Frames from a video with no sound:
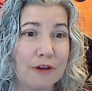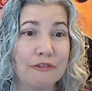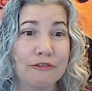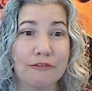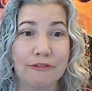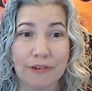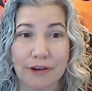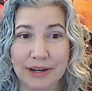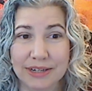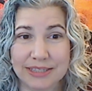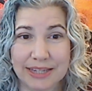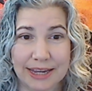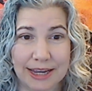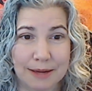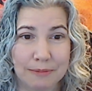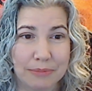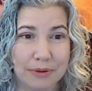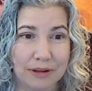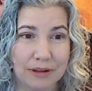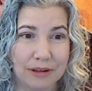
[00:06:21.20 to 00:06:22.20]
for
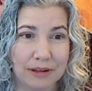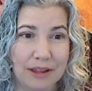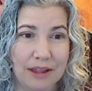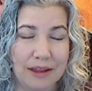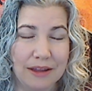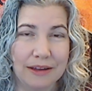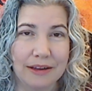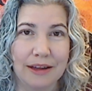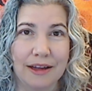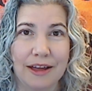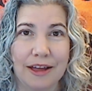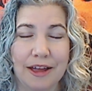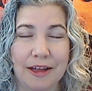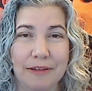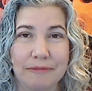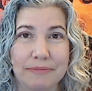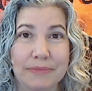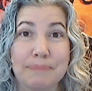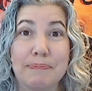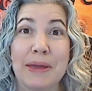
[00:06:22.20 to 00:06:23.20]
example,
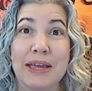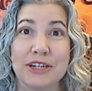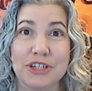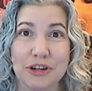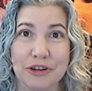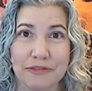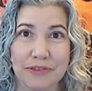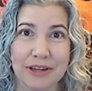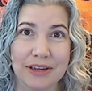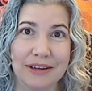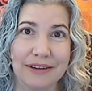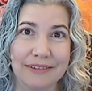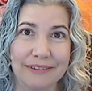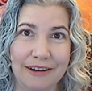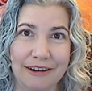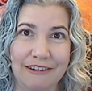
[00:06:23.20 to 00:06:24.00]
Beethoven.